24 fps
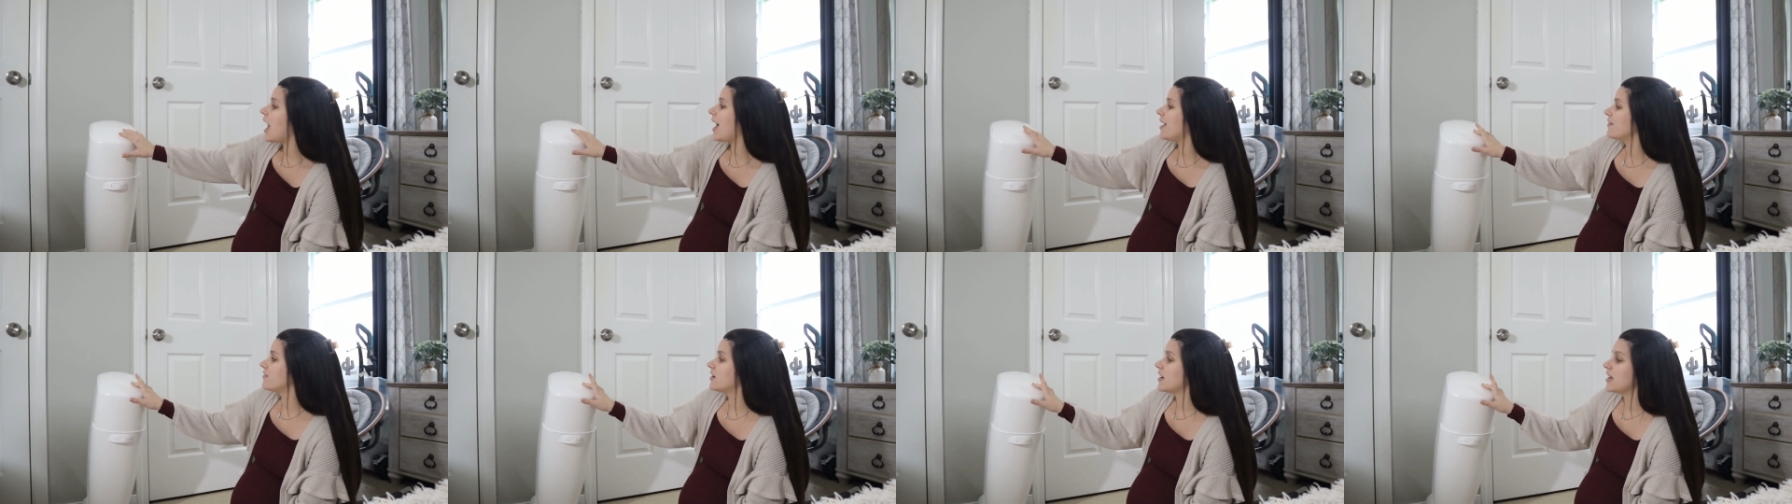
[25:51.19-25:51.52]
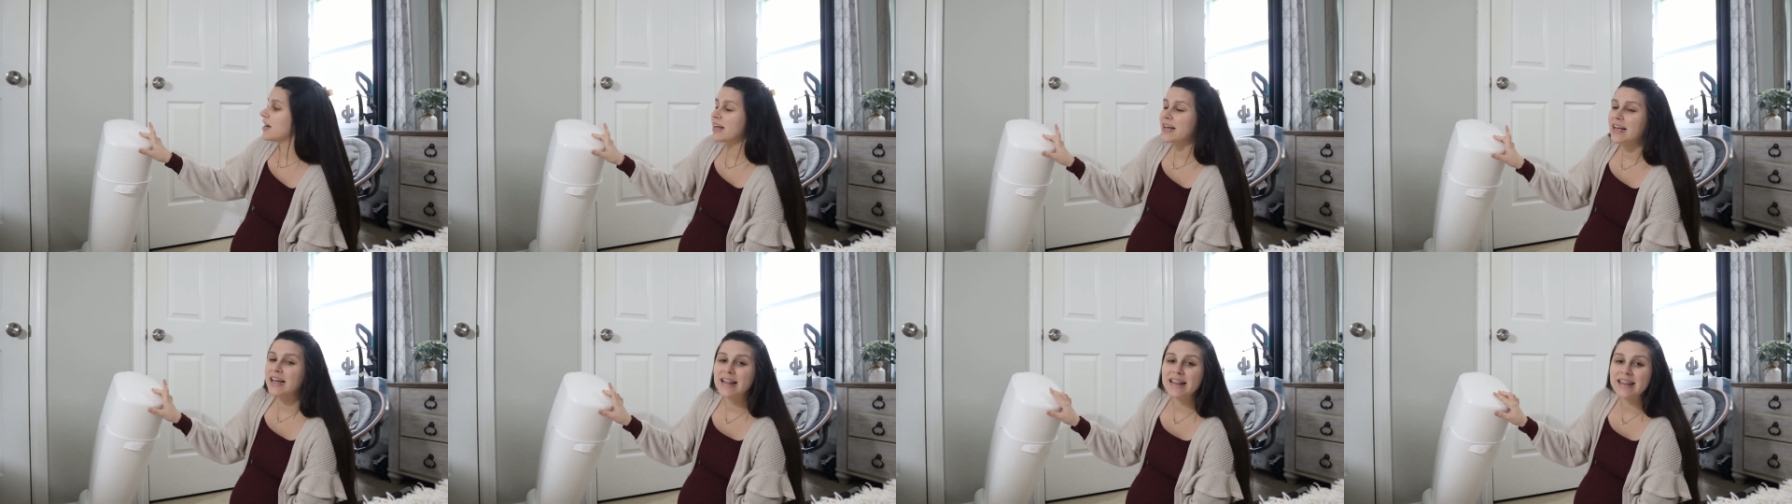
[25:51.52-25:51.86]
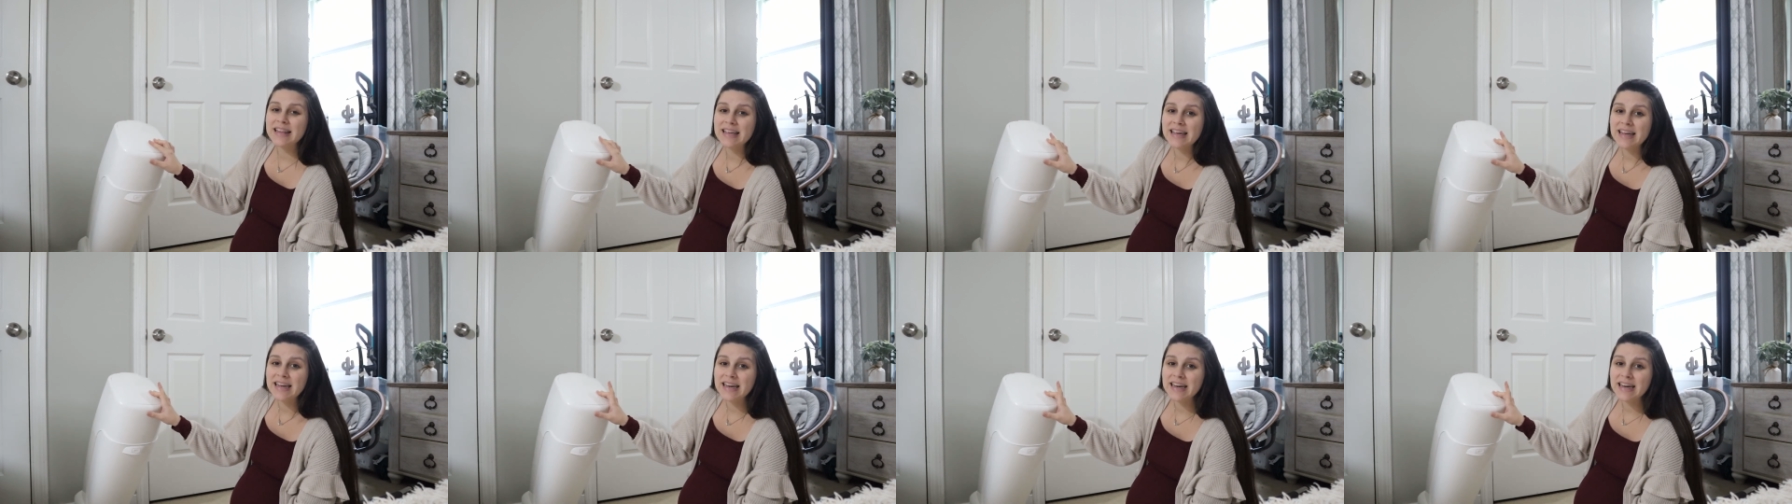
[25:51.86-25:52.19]
I've got to
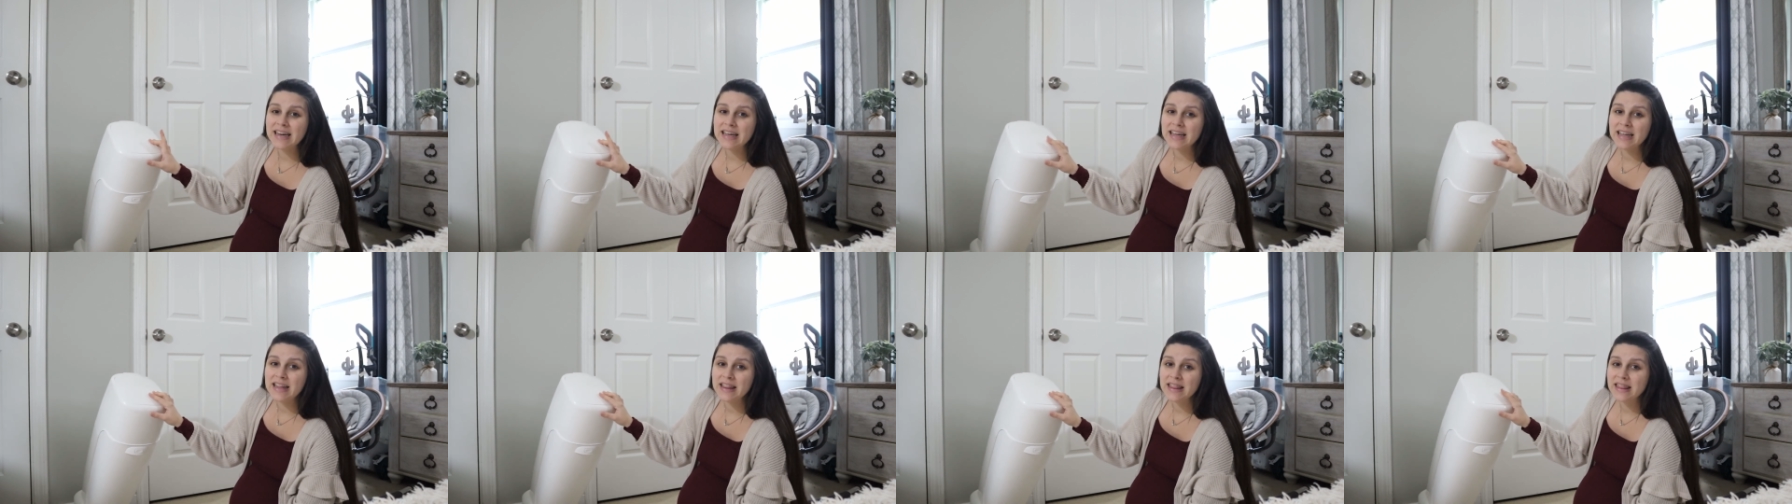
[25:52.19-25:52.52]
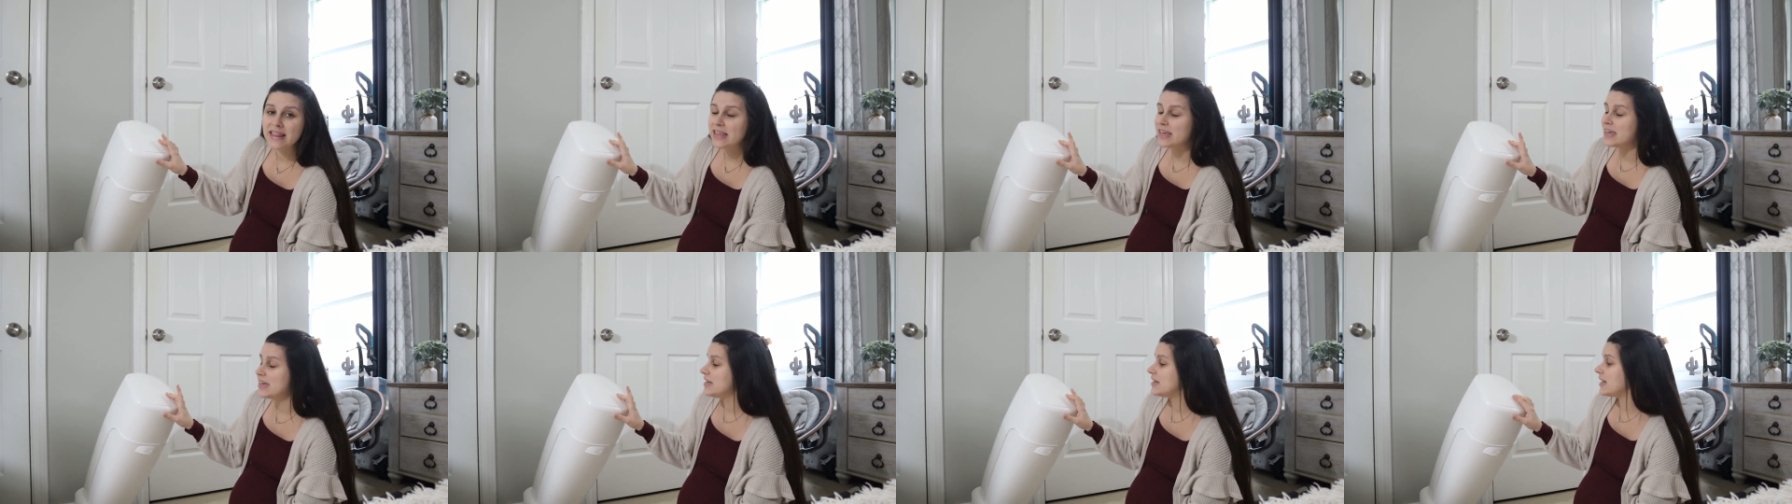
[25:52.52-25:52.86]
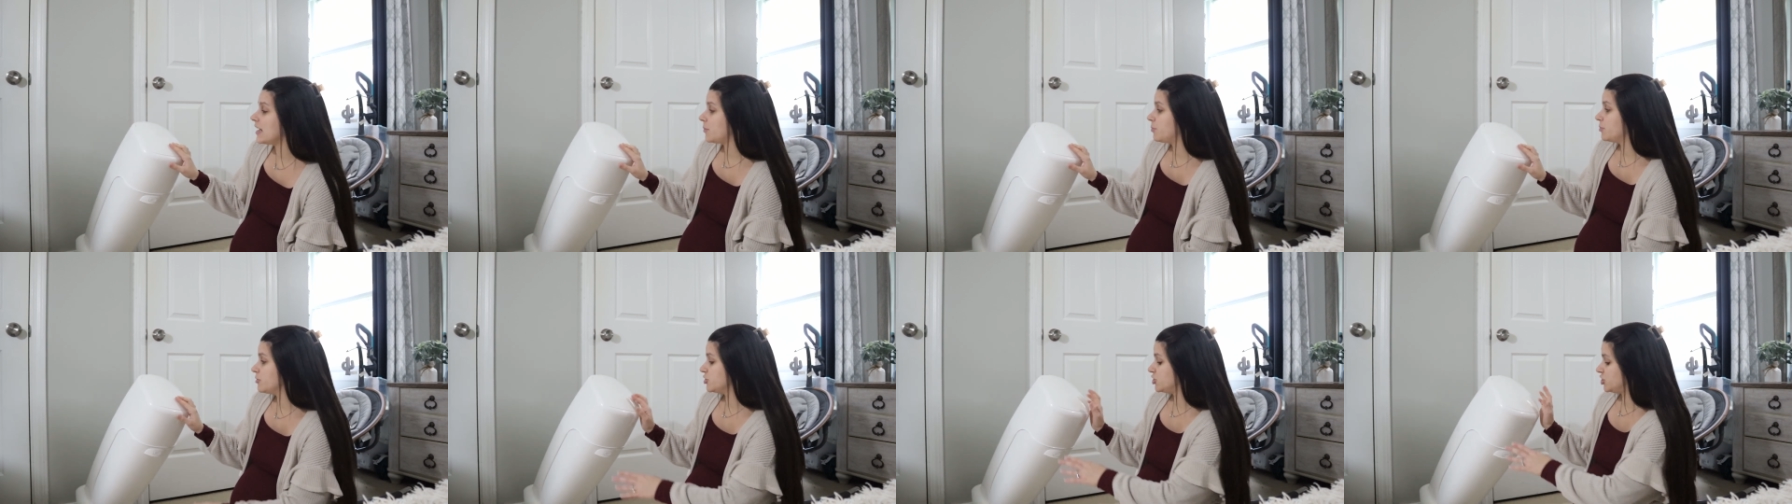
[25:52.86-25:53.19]
clean the
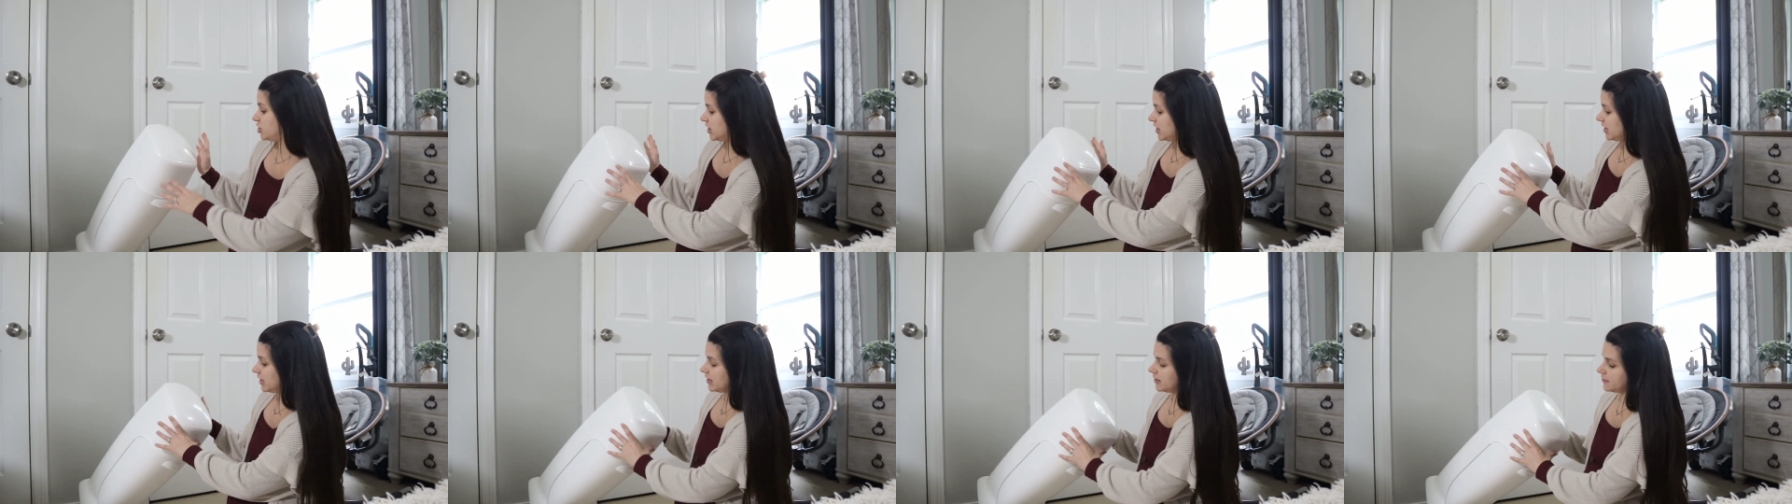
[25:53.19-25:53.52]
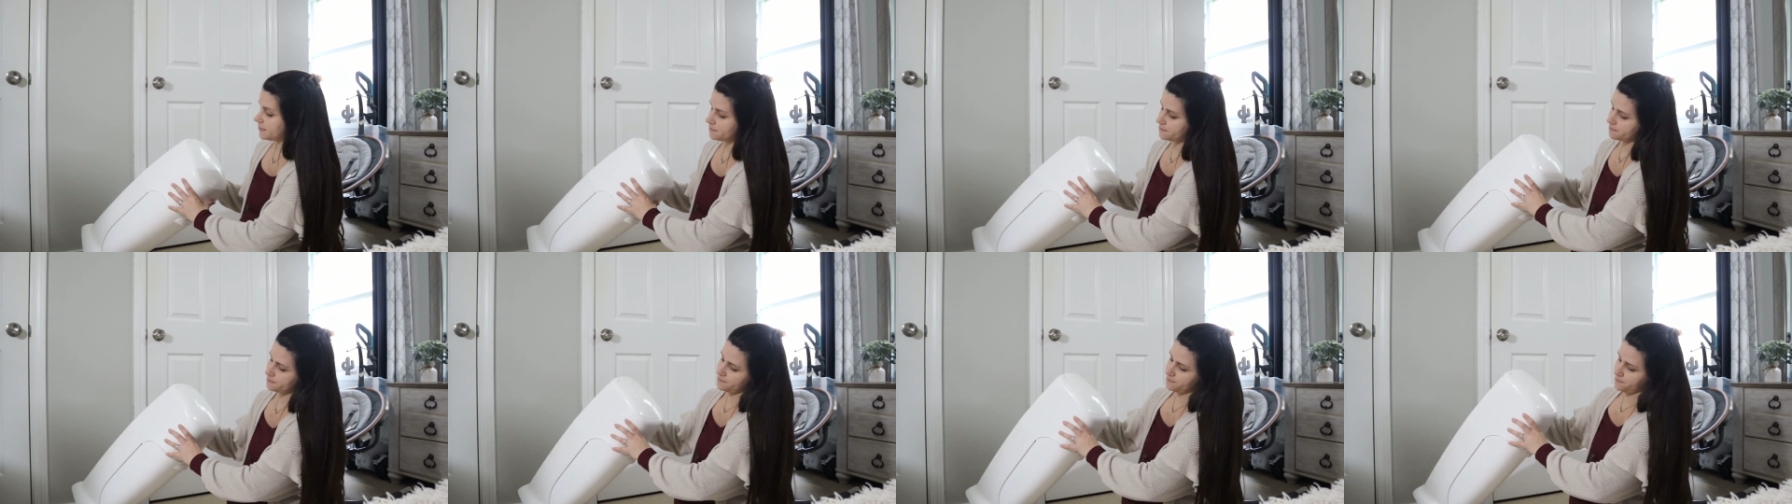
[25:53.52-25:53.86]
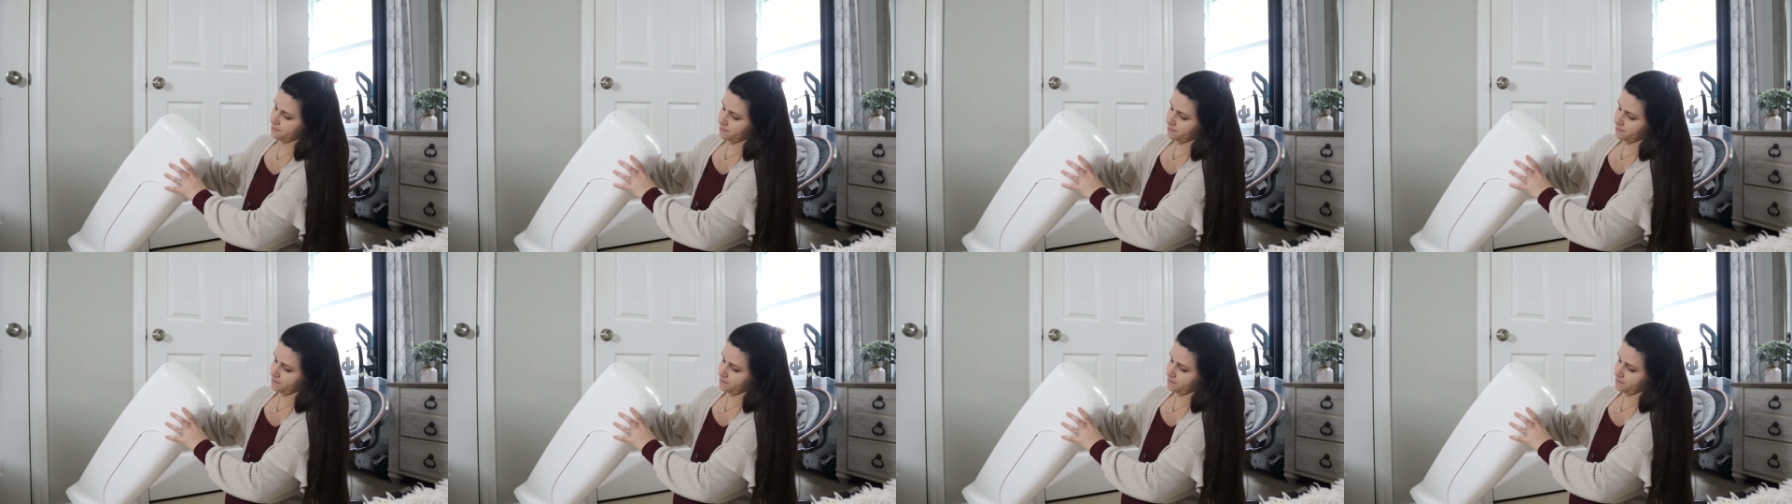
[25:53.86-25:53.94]
diaper genie